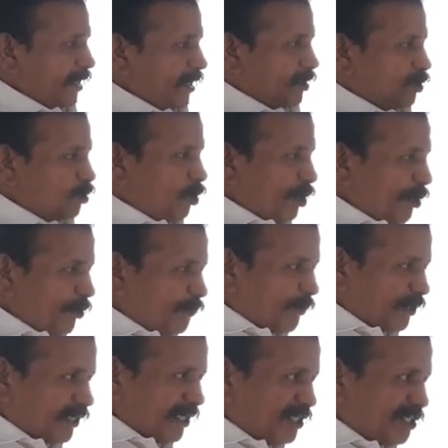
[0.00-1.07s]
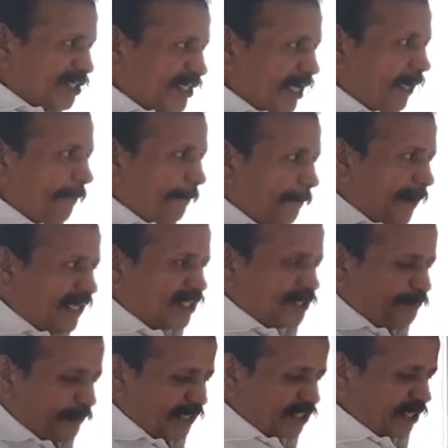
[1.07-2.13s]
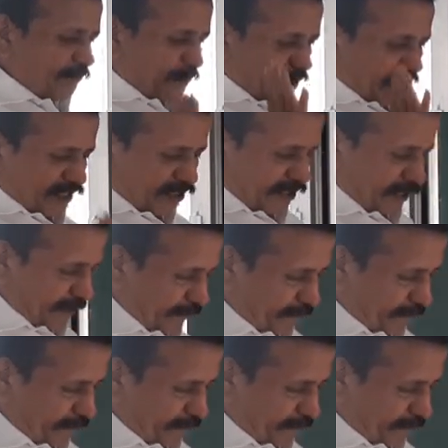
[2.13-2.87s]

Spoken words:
solute potential plus pressure potential.